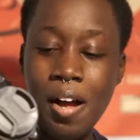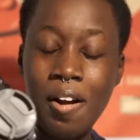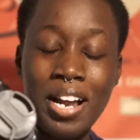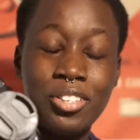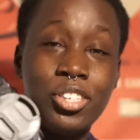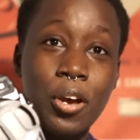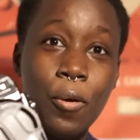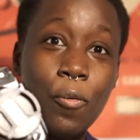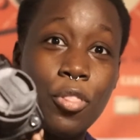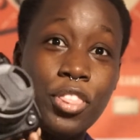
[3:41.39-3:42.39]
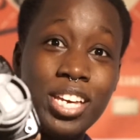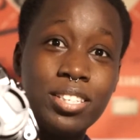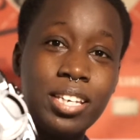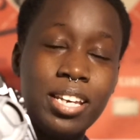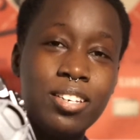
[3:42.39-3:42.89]
All right, so
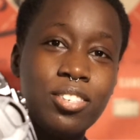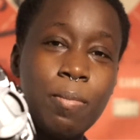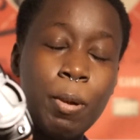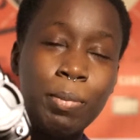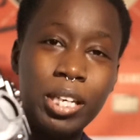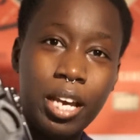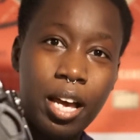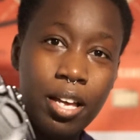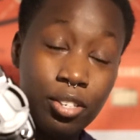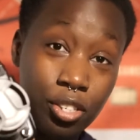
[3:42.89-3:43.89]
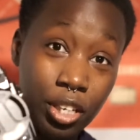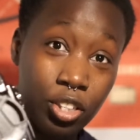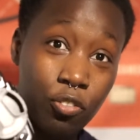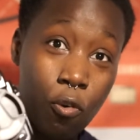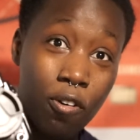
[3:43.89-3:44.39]
this is the Mamiya
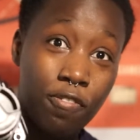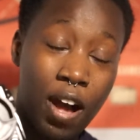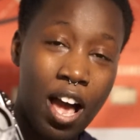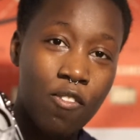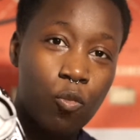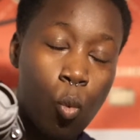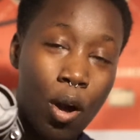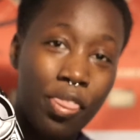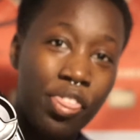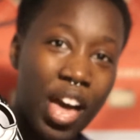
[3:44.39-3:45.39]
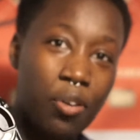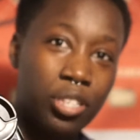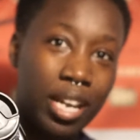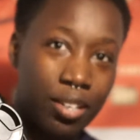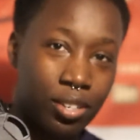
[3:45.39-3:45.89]
645
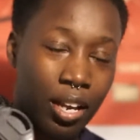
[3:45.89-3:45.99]
1000S.